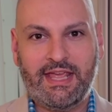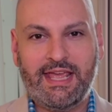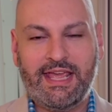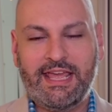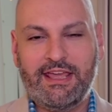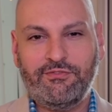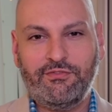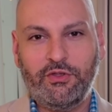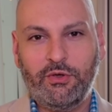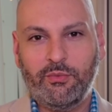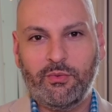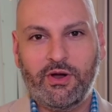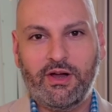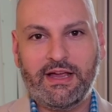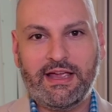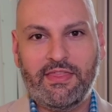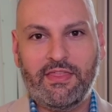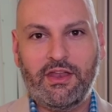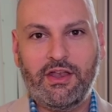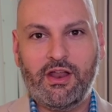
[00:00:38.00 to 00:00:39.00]
If you
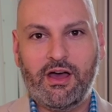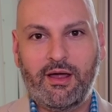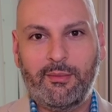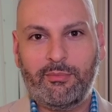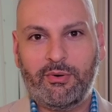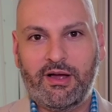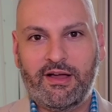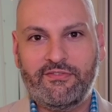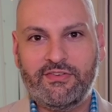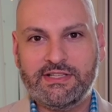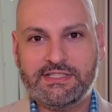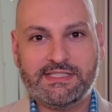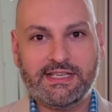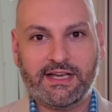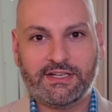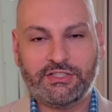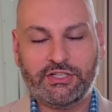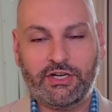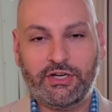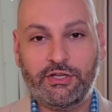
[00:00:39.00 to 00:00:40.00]
work in the nonprofit
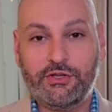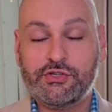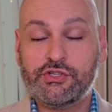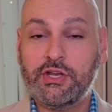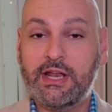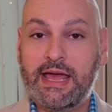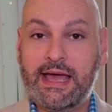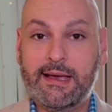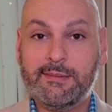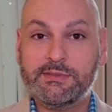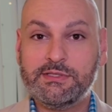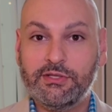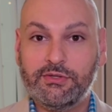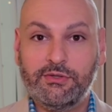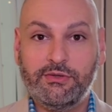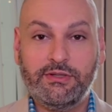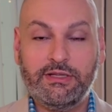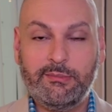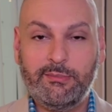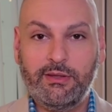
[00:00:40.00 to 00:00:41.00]
sector, you should
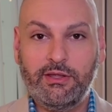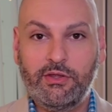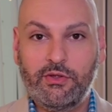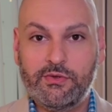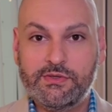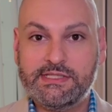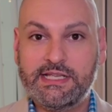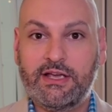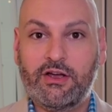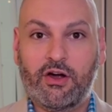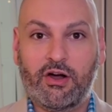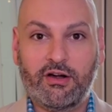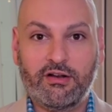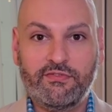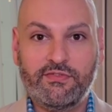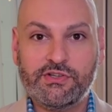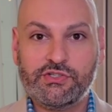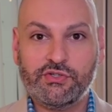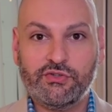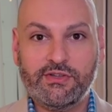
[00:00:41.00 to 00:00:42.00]
absolutely be using
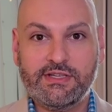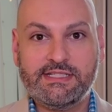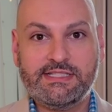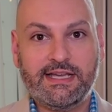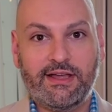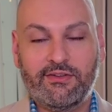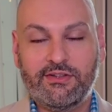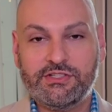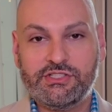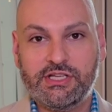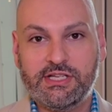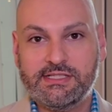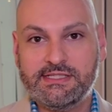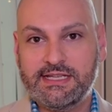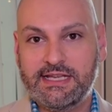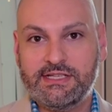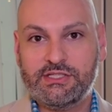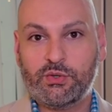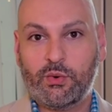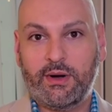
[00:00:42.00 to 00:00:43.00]
artificial intelligence
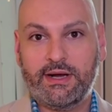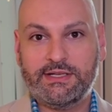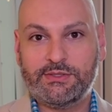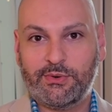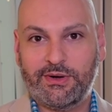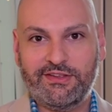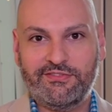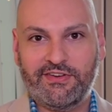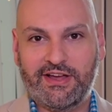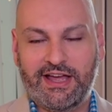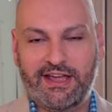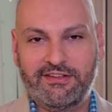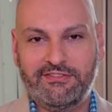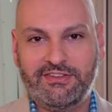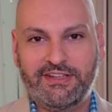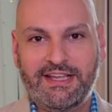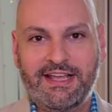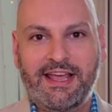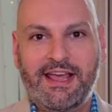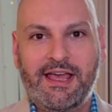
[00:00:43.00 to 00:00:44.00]
in 2025.